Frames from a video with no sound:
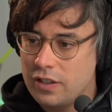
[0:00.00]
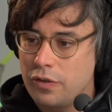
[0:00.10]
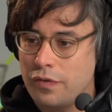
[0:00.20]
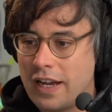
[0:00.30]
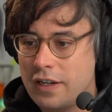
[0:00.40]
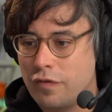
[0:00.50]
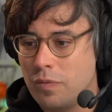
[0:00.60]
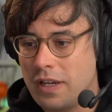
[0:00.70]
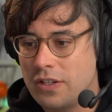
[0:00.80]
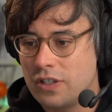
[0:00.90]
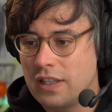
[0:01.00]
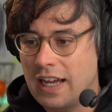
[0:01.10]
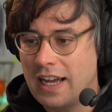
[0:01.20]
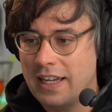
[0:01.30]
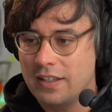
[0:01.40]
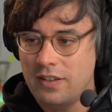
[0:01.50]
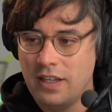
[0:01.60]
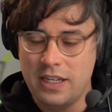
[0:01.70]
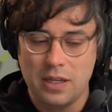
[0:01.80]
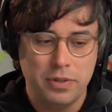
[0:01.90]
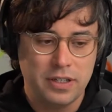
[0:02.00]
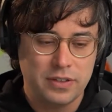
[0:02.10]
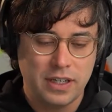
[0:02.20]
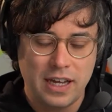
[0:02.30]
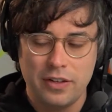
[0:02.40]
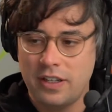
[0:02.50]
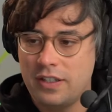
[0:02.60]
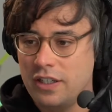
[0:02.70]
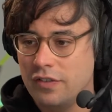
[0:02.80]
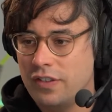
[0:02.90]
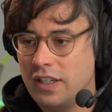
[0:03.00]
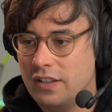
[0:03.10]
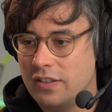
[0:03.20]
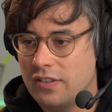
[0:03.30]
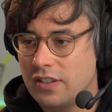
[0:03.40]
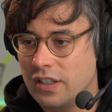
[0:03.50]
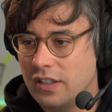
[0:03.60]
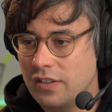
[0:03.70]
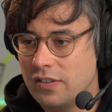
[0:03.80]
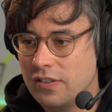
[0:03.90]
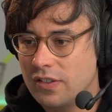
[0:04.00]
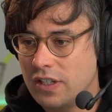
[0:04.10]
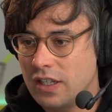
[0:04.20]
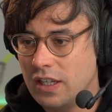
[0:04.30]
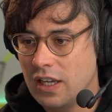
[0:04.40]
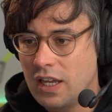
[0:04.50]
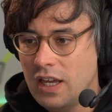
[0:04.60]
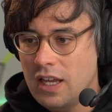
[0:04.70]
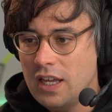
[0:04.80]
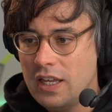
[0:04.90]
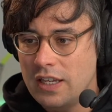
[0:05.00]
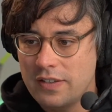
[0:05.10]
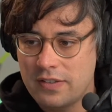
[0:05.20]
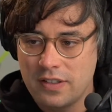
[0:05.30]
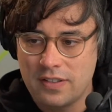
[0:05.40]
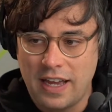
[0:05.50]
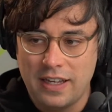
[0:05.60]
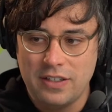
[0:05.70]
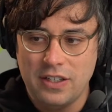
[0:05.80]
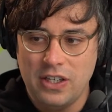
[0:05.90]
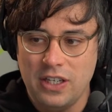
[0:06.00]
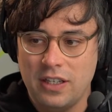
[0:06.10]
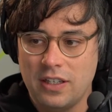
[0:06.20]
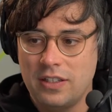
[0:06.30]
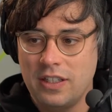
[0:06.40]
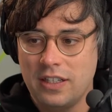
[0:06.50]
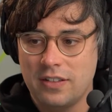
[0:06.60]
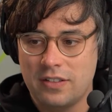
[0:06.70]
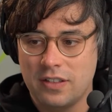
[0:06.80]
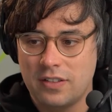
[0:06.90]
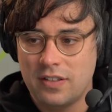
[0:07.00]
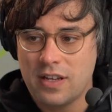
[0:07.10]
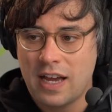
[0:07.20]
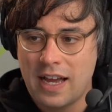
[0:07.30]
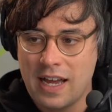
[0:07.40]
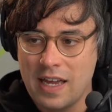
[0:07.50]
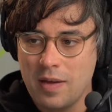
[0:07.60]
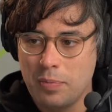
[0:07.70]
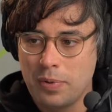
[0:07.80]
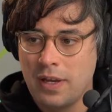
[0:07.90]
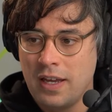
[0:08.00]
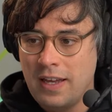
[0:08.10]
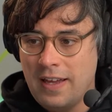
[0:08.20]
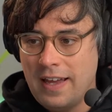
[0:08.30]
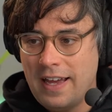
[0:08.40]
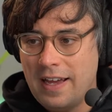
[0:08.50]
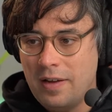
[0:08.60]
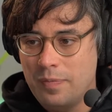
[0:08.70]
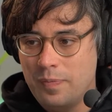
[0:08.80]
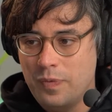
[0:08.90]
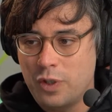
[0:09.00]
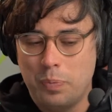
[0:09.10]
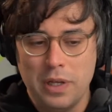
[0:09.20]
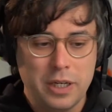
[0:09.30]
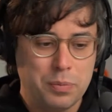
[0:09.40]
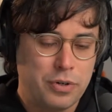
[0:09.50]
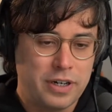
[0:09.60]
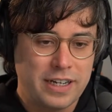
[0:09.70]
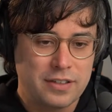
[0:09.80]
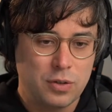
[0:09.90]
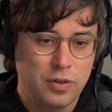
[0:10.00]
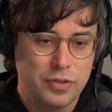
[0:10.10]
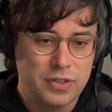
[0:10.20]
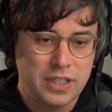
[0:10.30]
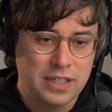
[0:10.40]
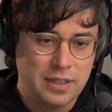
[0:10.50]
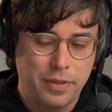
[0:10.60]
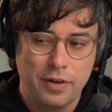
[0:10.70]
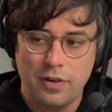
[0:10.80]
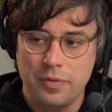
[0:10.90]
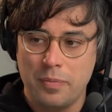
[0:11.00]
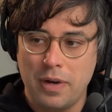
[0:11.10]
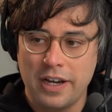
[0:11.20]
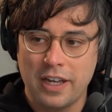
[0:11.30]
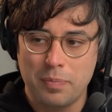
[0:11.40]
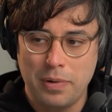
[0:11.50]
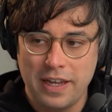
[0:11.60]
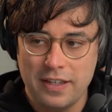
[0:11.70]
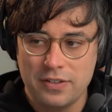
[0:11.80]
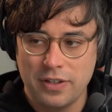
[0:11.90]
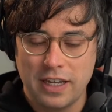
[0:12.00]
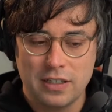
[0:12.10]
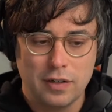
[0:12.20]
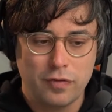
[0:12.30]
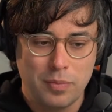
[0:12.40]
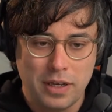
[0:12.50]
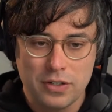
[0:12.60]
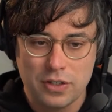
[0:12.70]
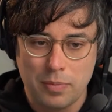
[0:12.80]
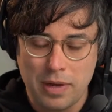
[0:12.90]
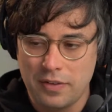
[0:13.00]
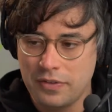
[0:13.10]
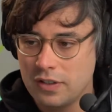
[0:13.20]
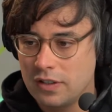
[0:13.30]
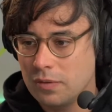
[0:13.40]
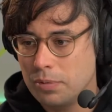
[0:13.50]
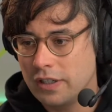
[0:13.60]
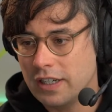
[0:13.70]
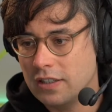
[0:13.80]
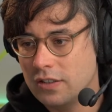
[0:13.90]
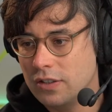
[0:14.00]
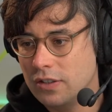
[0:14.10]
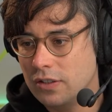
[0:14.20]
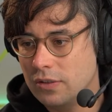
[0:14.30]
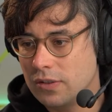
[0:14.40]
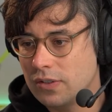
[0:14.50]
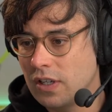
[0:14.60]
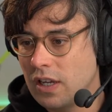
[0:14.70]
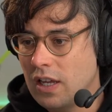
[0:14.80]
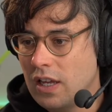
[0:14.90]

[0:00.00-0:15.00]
you find information like the AWS account ID of the instance, the instance ID, the instance type, the billing product. So if you start something from the marketplace, you get the information about the product that you use.